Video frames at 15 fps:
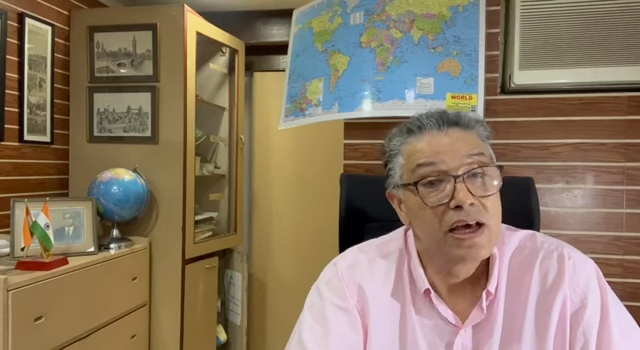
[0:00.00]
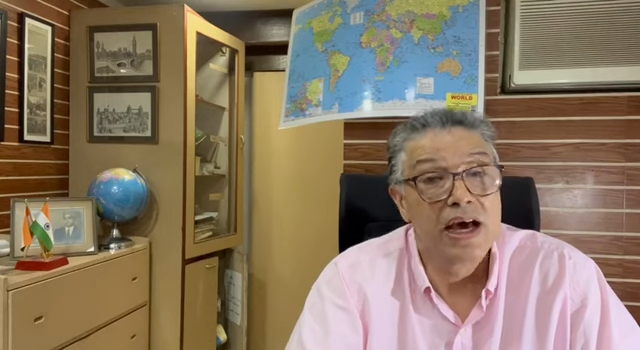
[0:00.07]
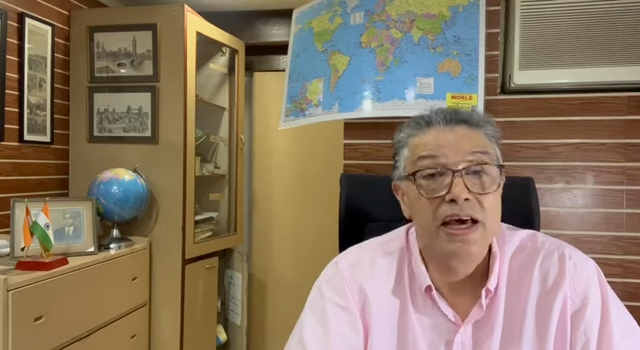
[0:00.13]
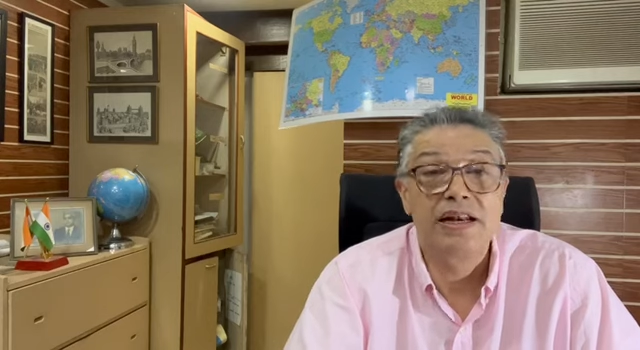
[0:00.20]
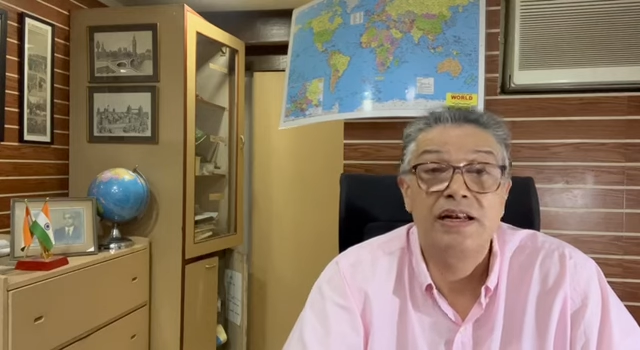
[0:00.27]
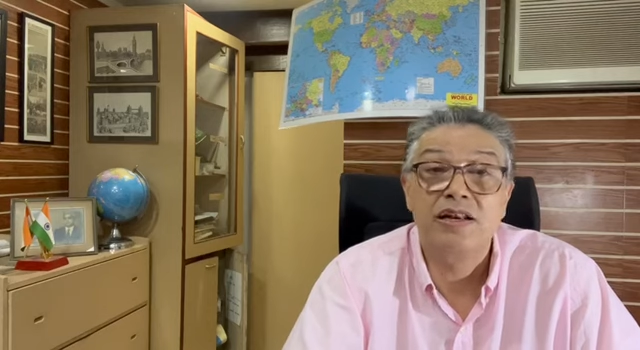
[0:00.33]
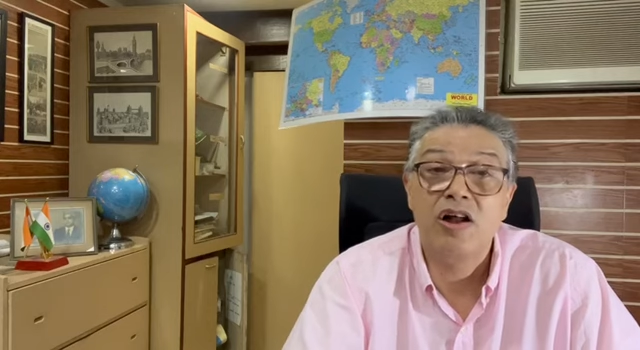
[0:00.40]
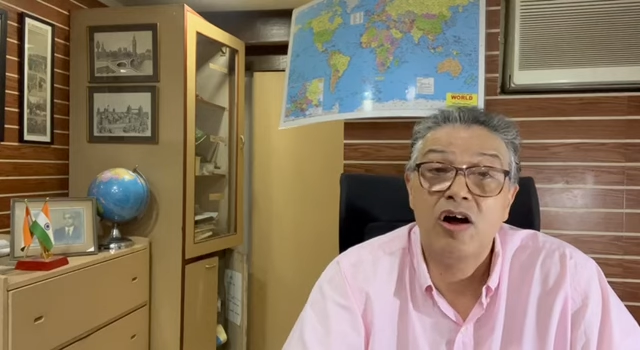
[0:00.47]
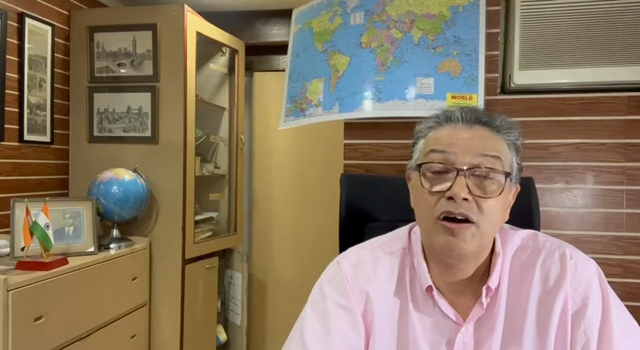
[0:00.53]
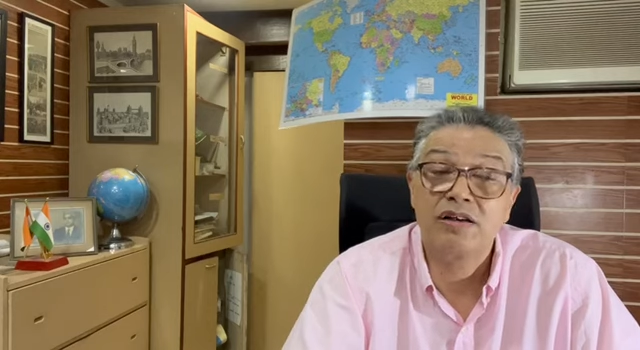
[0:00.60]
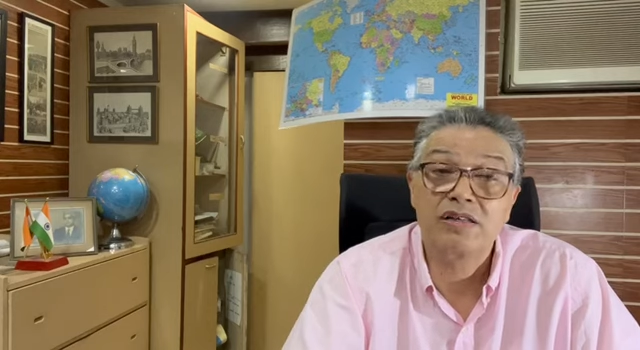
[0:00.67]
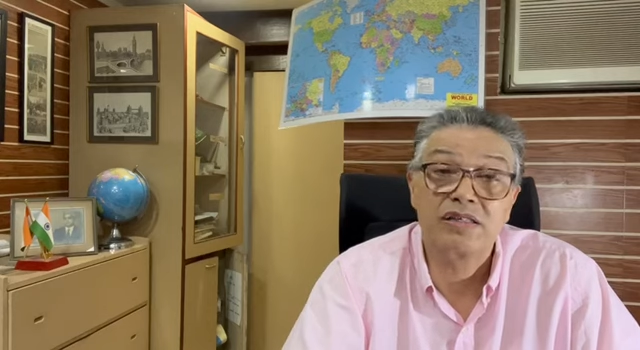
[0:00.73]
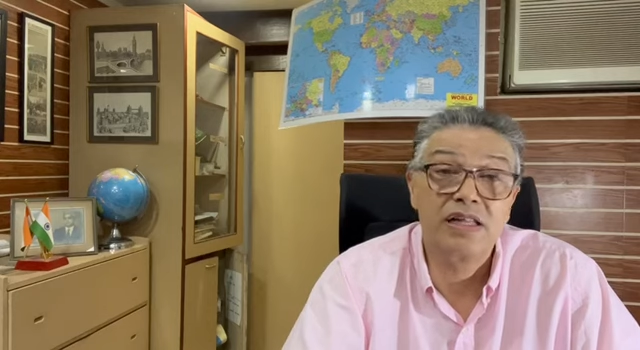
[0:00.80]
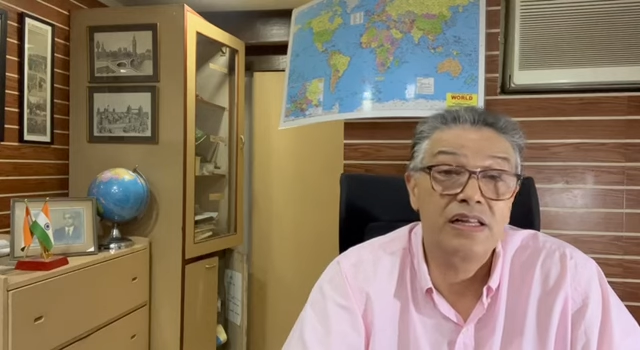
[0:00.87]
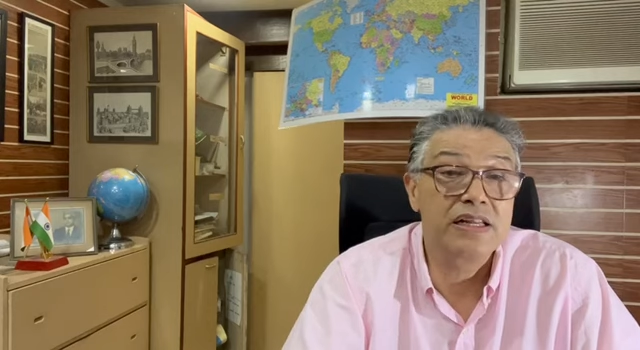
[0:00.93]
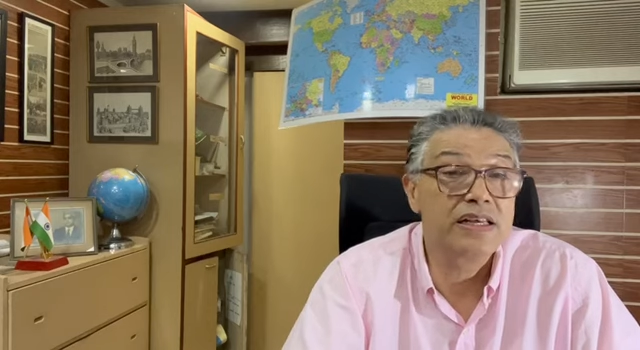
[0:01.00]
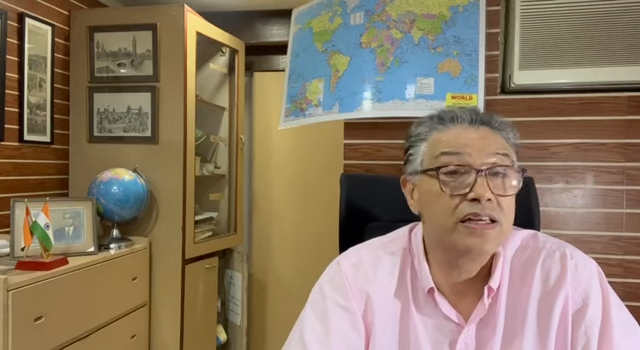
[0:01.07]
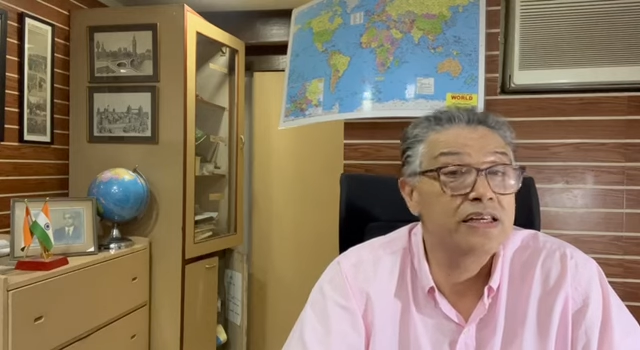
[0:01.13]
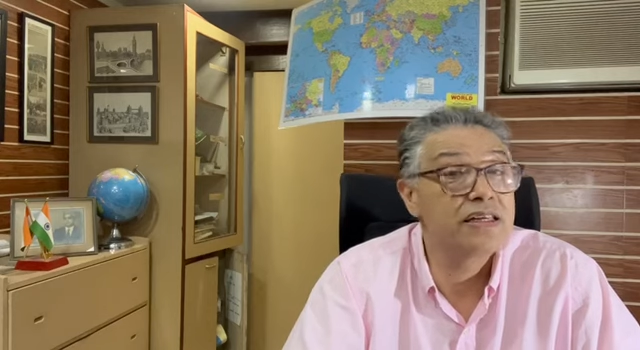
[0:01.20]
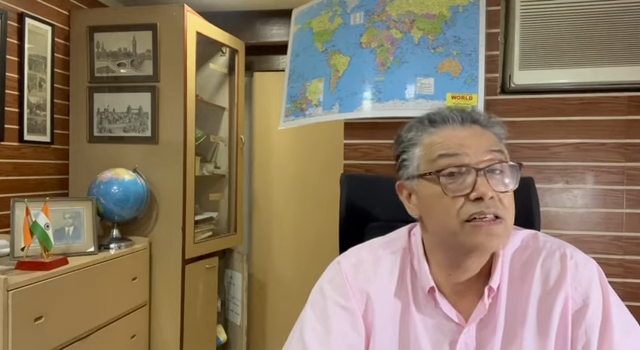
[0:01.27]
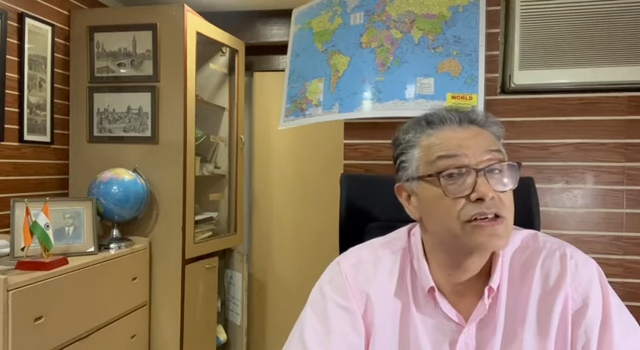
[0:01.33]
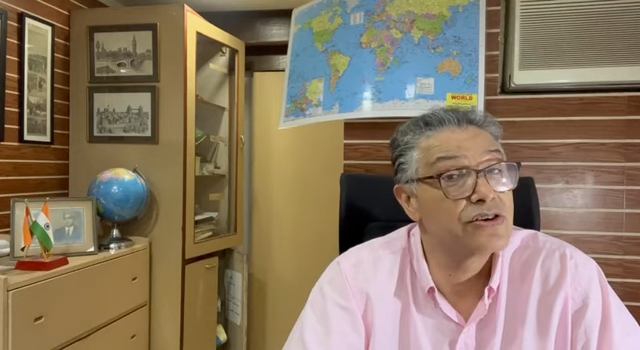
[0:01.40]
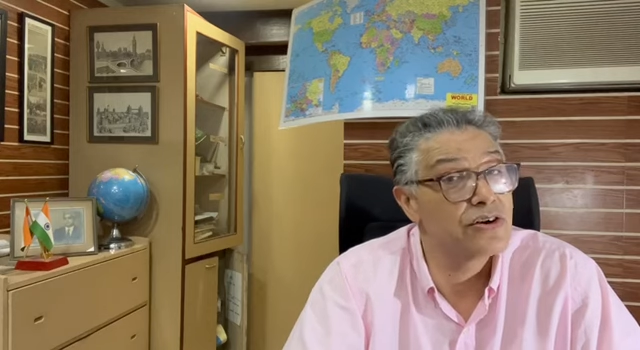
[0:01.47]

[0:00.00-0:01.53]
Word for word: and not the least